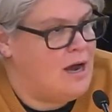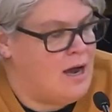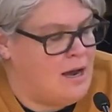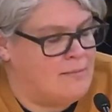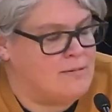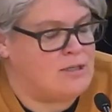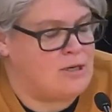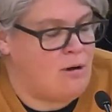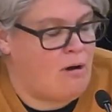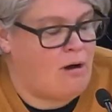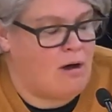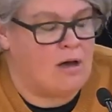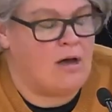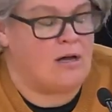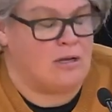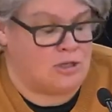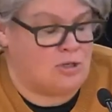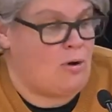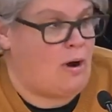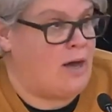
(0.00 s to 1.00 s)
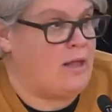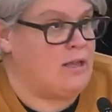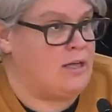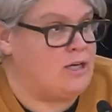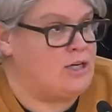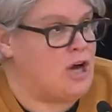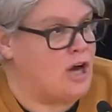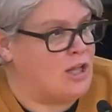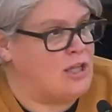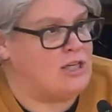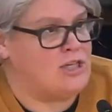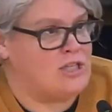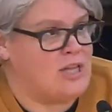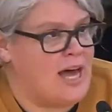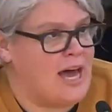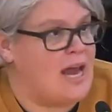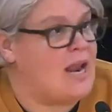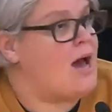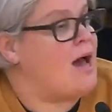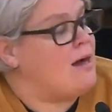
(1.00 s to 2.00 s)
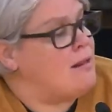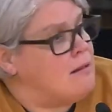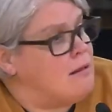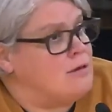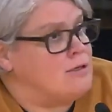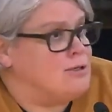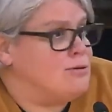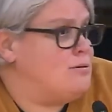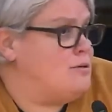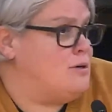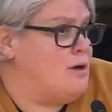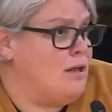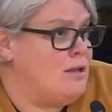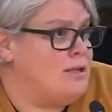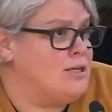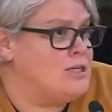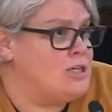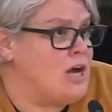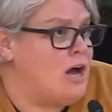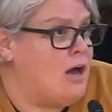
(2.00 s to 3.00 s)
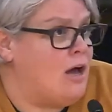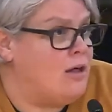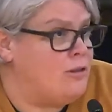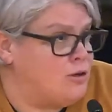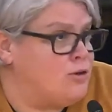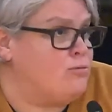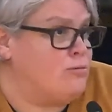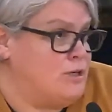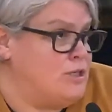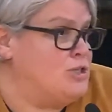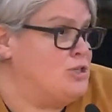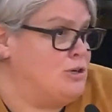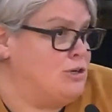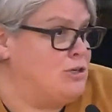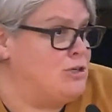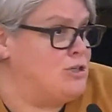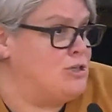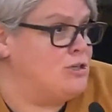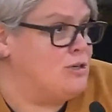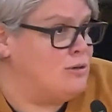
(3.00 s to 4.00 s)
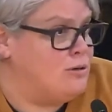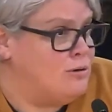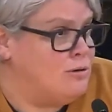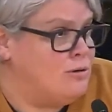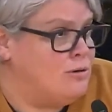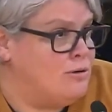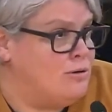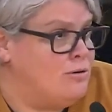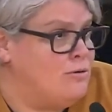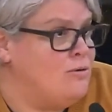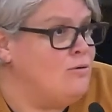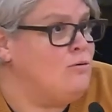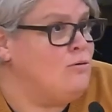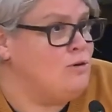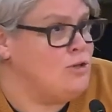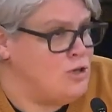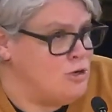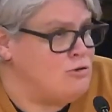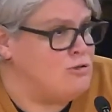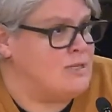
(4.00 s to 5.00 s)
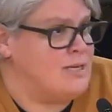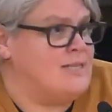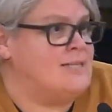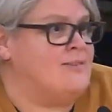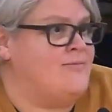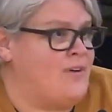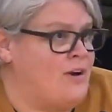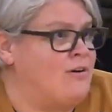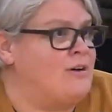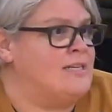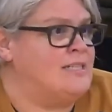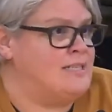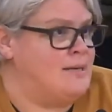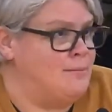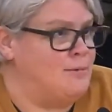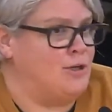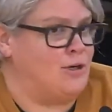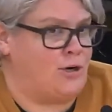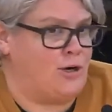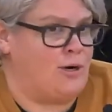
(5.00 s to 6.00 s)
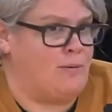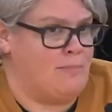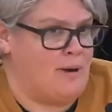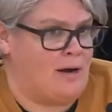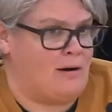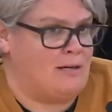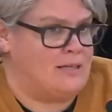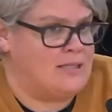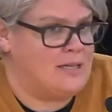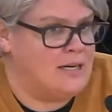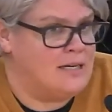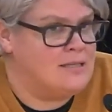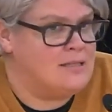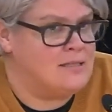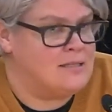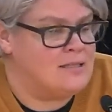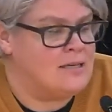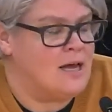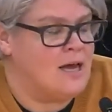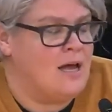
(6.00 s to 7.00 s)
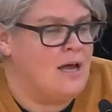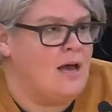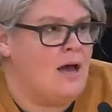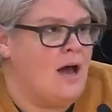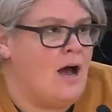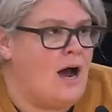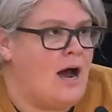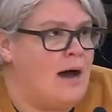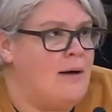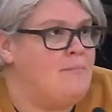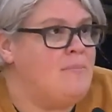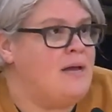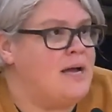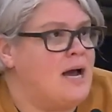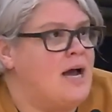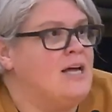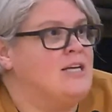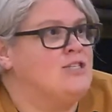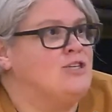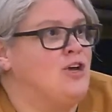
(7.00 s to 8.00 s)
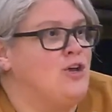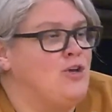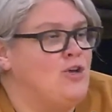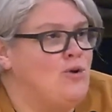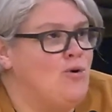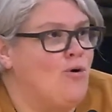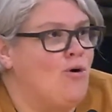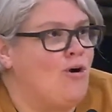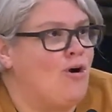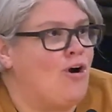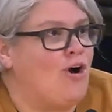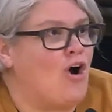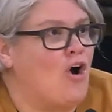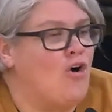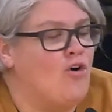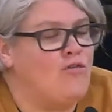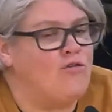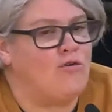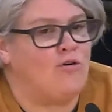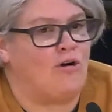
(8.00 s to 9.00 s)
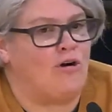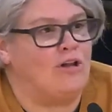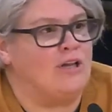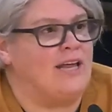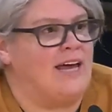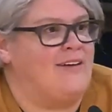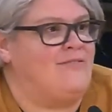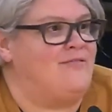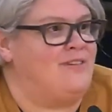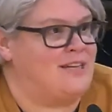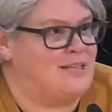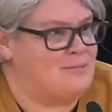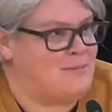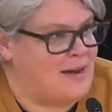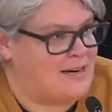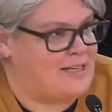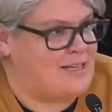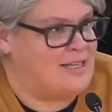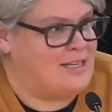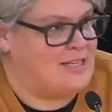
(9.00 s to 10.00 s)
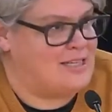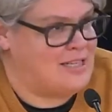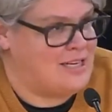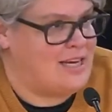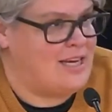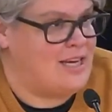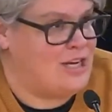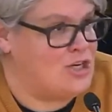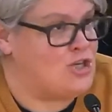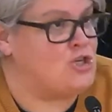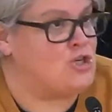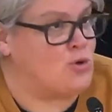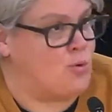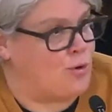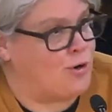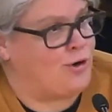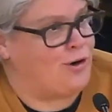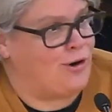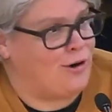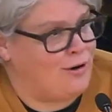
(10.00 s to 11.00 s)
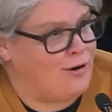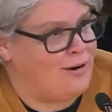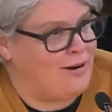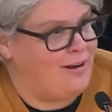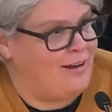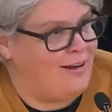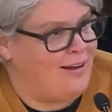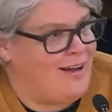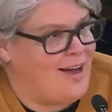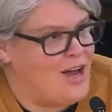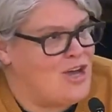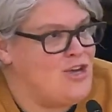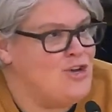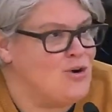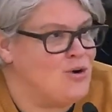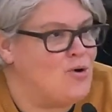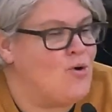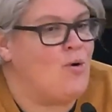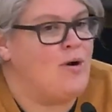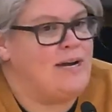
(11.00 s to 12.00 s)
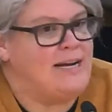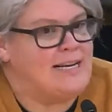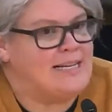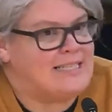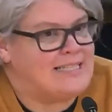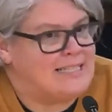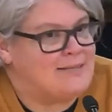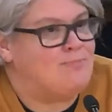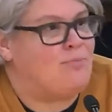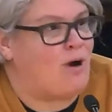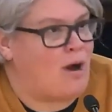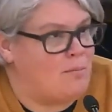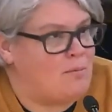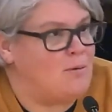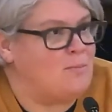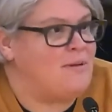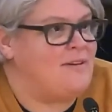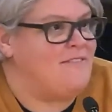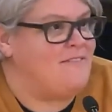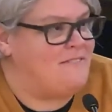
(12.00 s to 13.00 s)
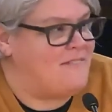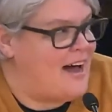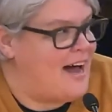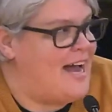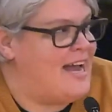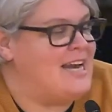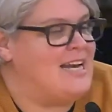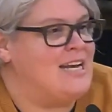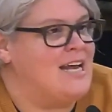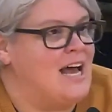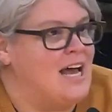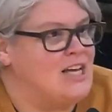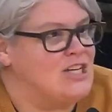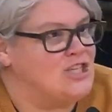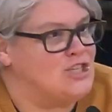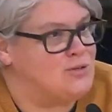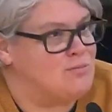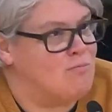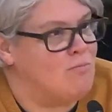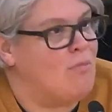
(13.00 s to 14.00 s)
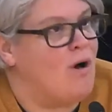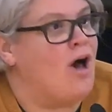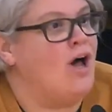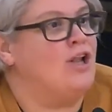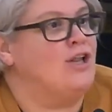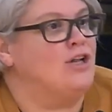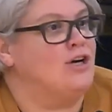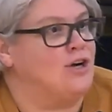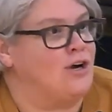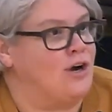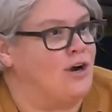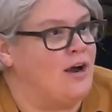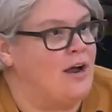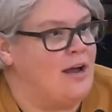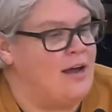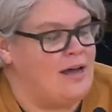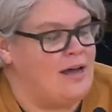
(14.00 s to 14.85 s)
So I'll acknowledge that. I'll also acknowledge other research uses very similar comparisons. Because your overall life expectancy is shorter, you're going to probably find smaller